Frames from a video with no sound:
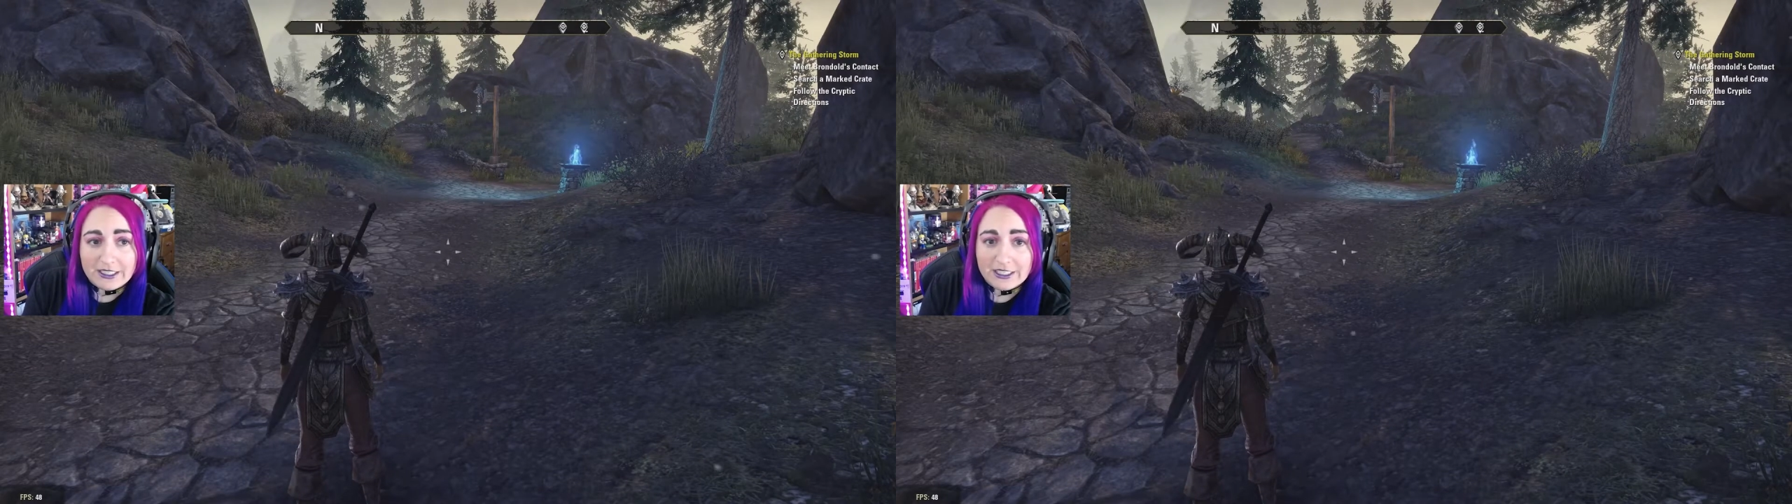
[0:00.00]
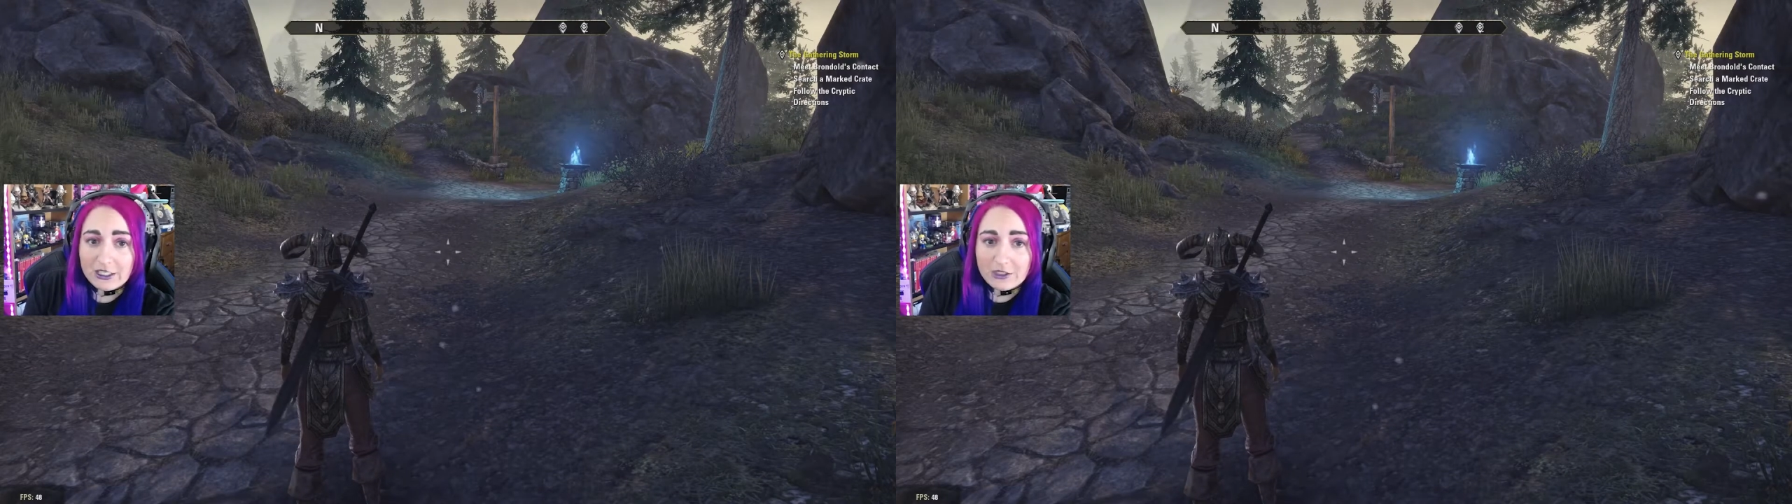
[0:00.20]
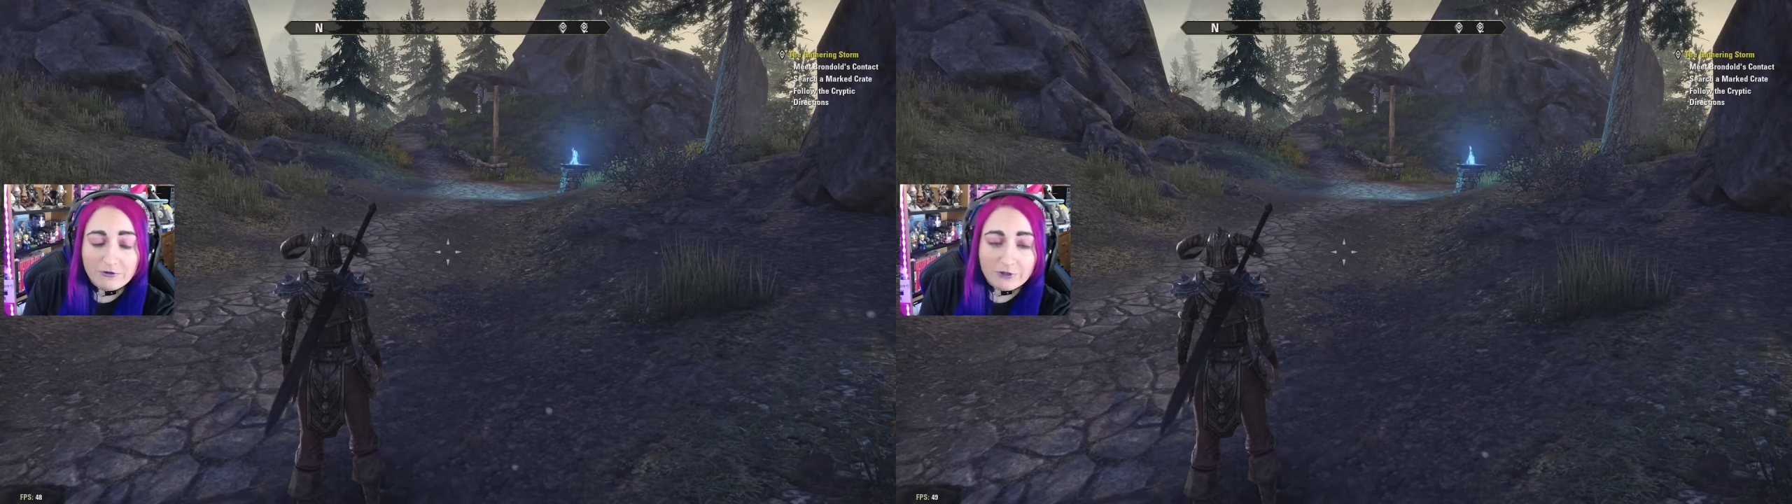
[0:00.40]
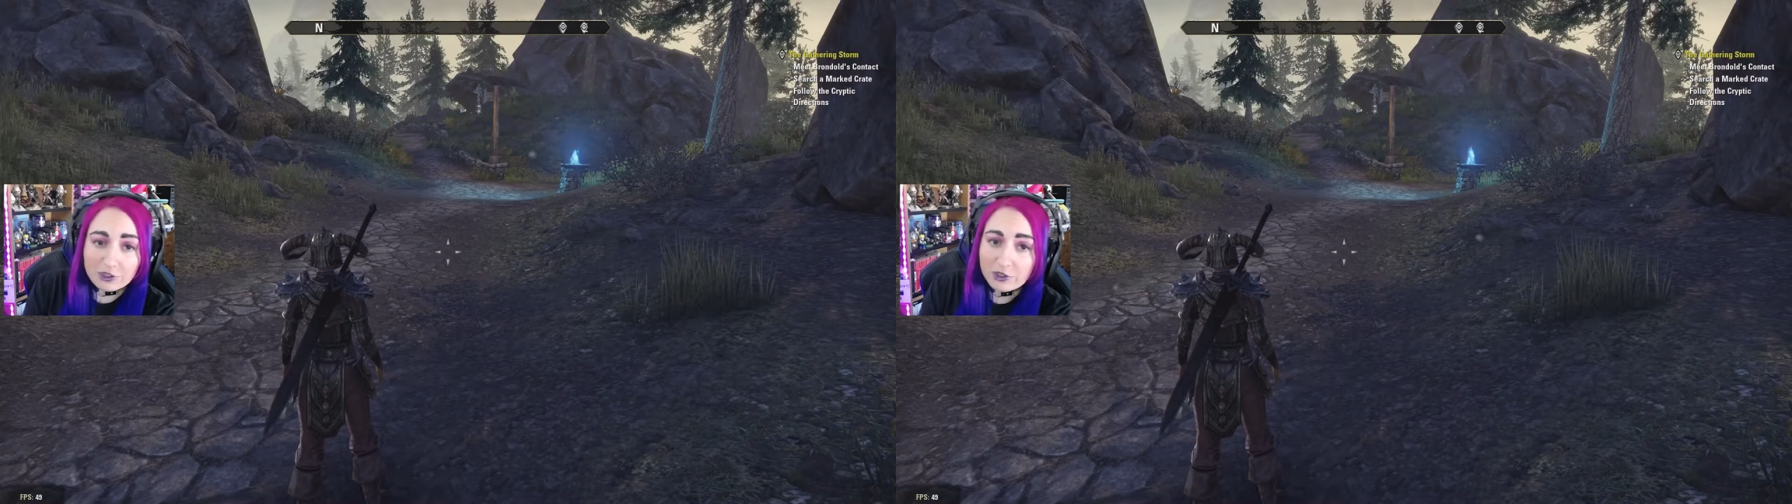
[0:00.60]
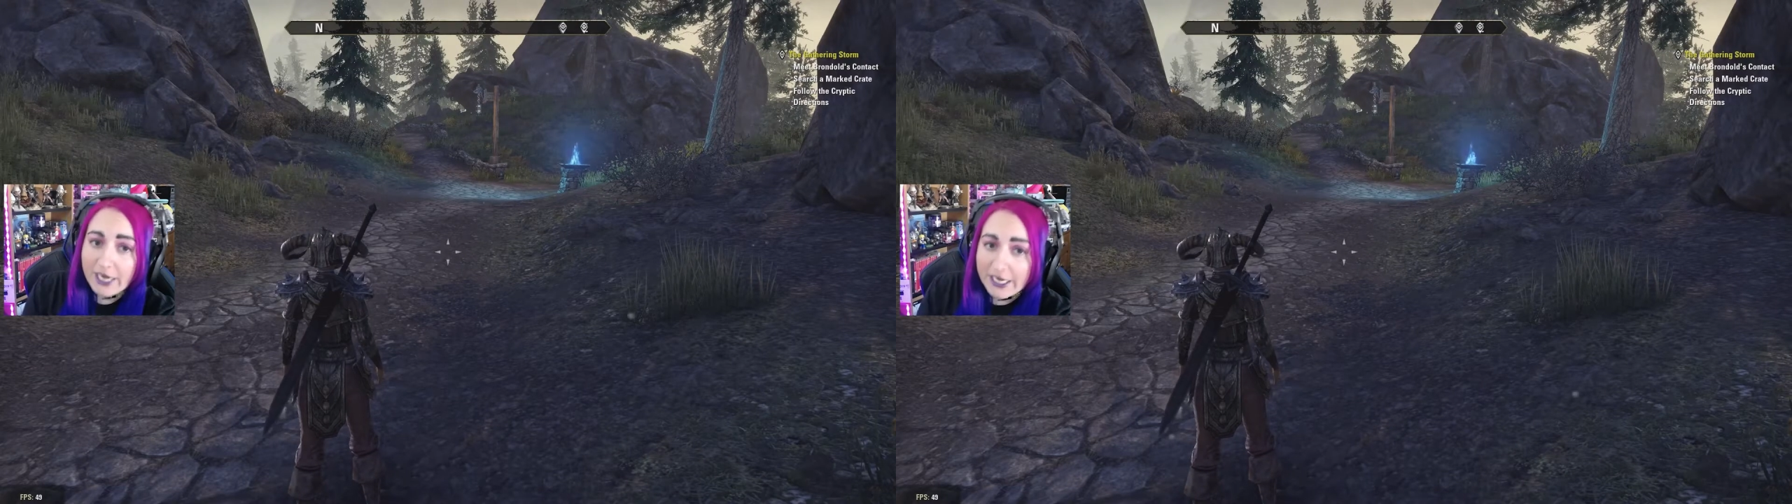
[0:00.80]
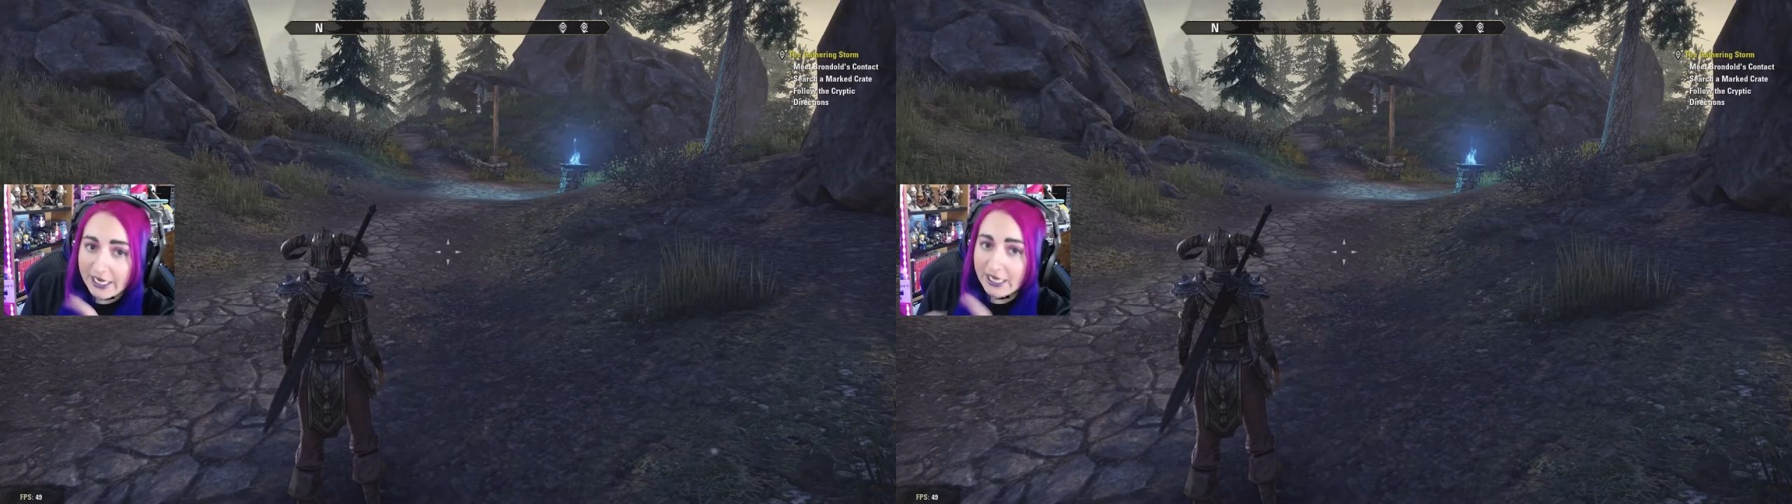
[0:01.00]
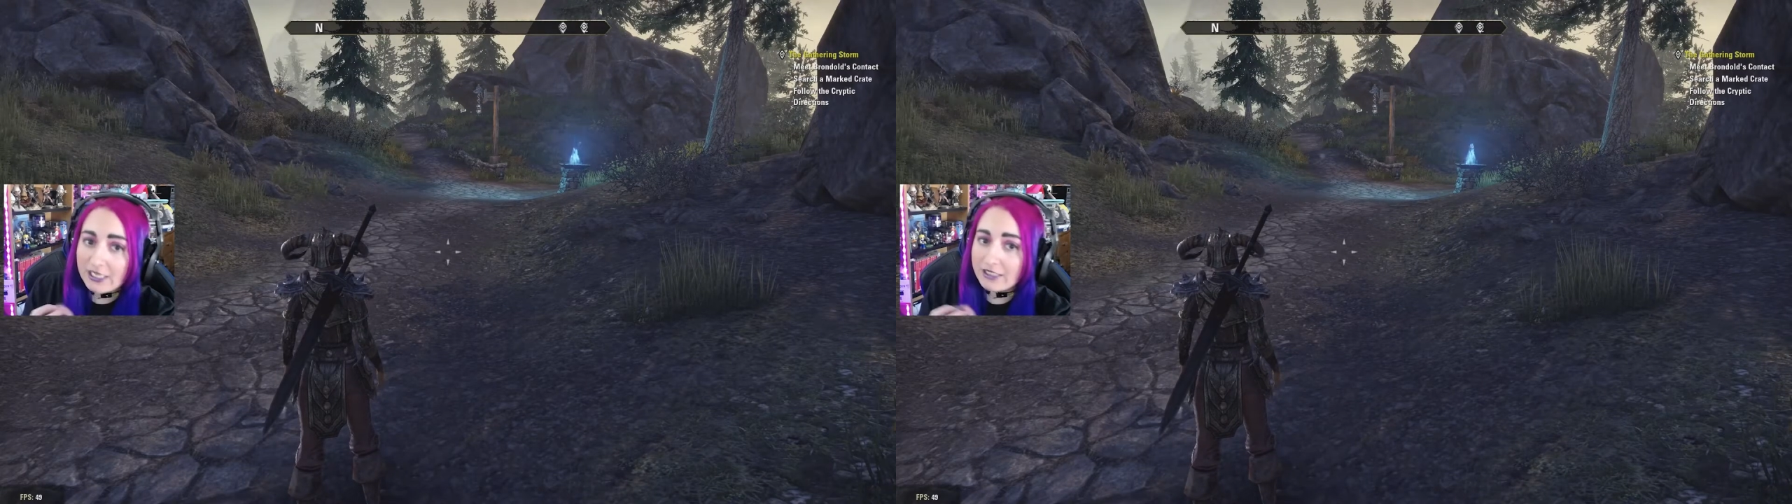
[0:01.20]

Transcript: guild for trading,